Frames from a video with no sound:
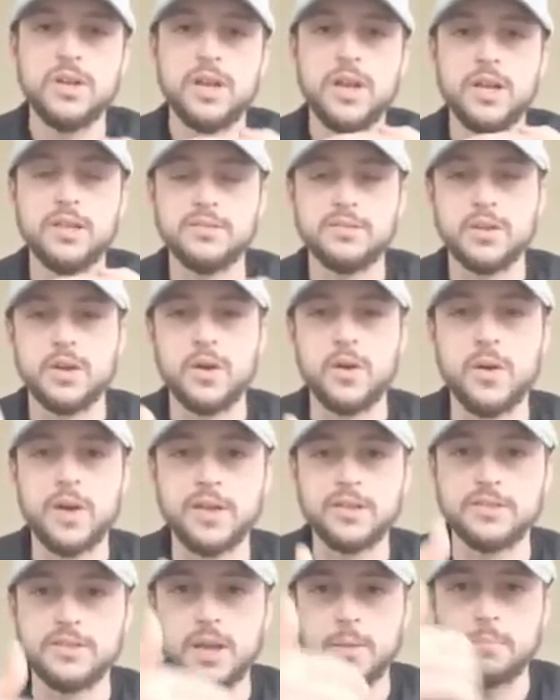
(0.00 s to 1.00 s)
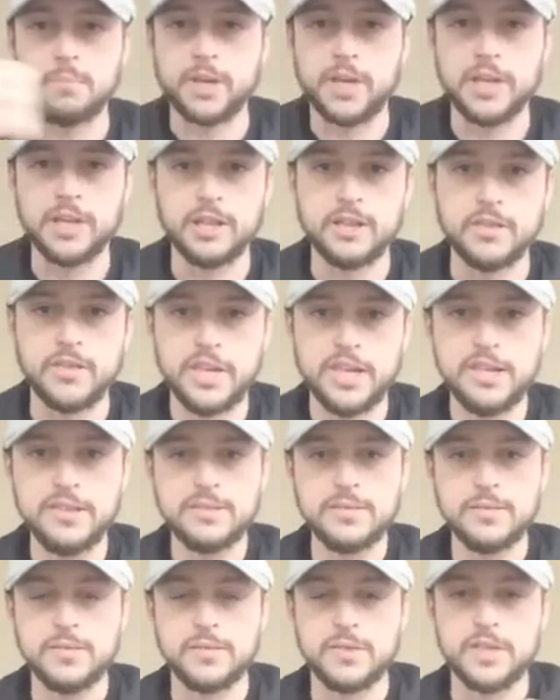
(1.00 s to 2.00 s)
And so as I'm killing
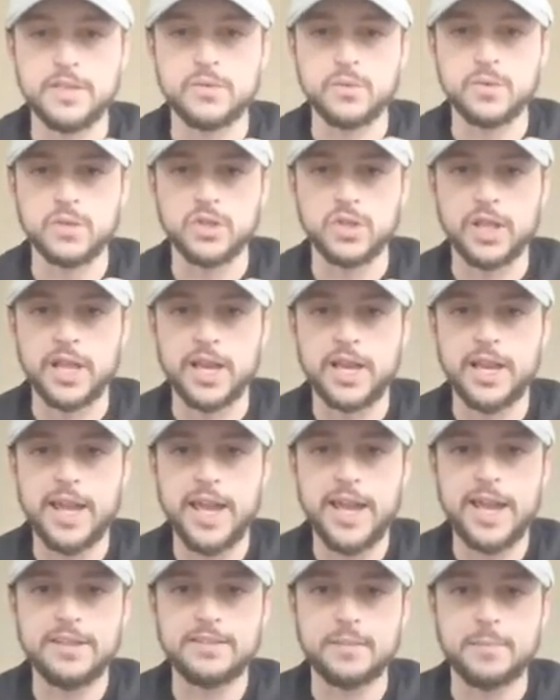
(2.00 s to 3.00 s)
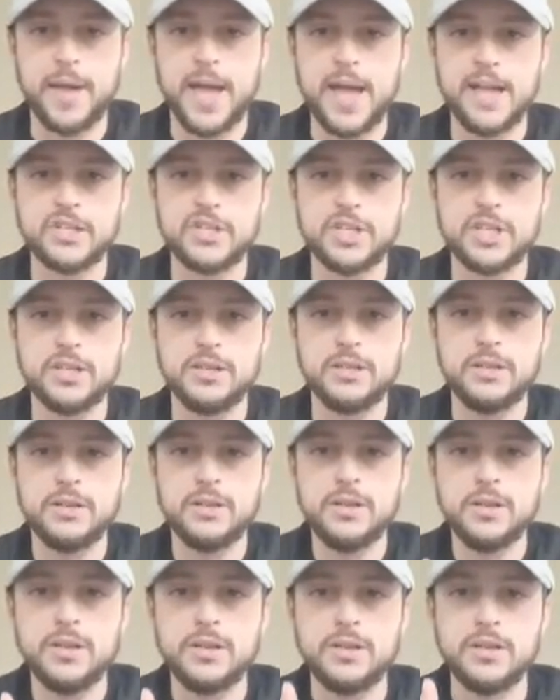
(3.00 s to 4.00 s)
these ones are laying eggs, I'm hatching,
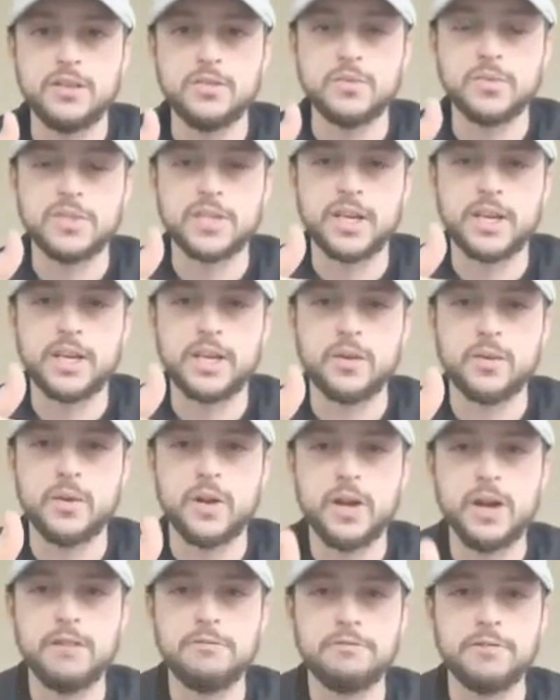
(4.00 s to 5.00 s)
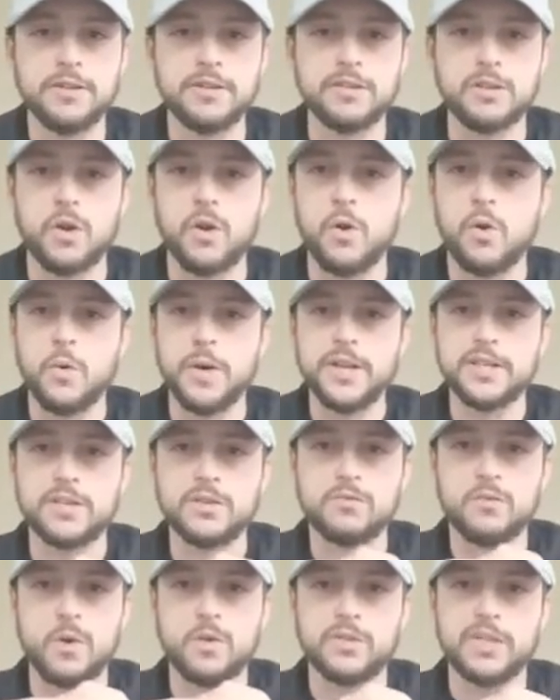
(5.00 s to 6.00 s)
these ones get killed off. It's always
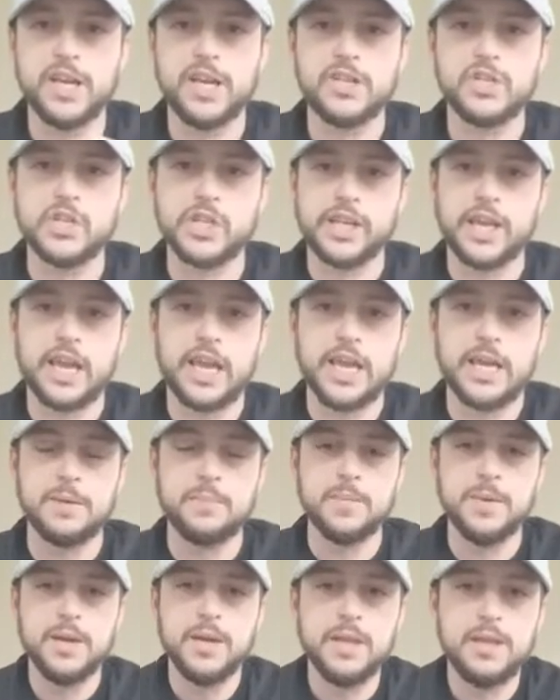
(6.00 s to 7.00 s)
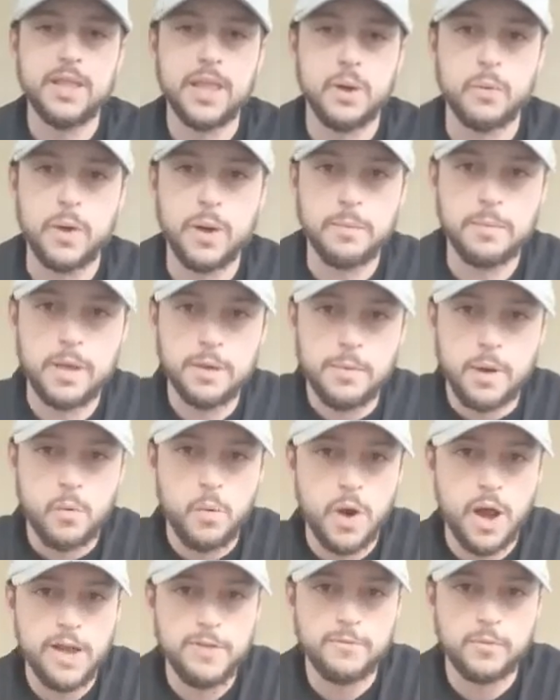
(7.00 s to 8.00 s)
a rotation game. That way me and my
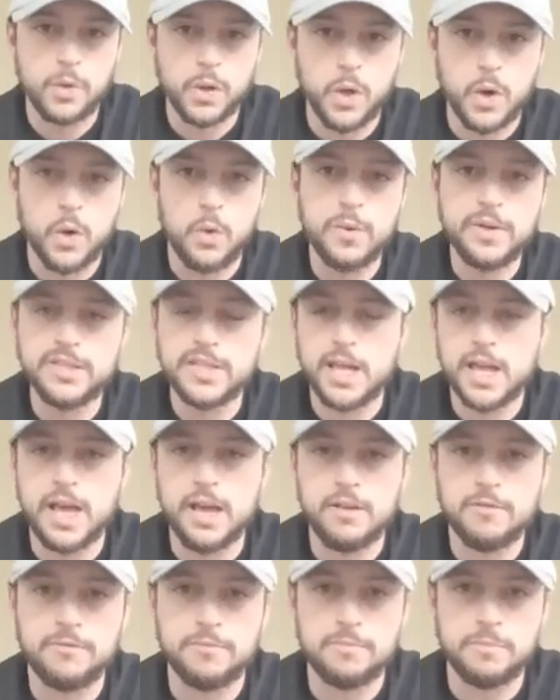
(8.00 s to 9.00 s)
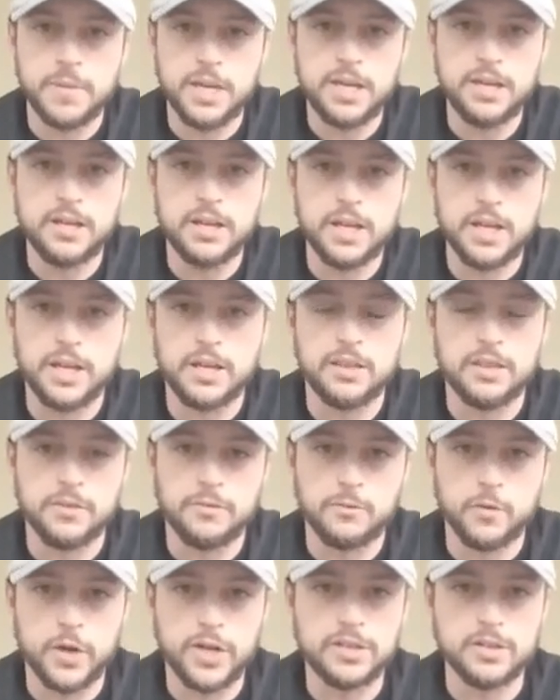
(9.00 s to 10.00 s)
wife will always have meat in the
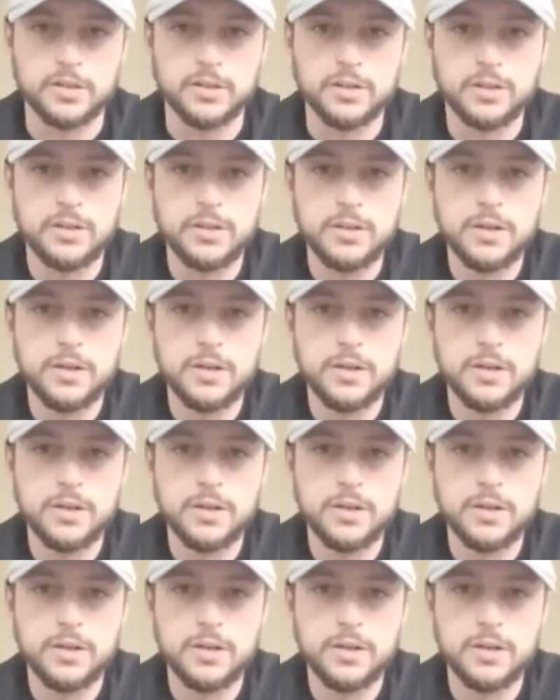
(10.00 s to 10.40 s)
freezer.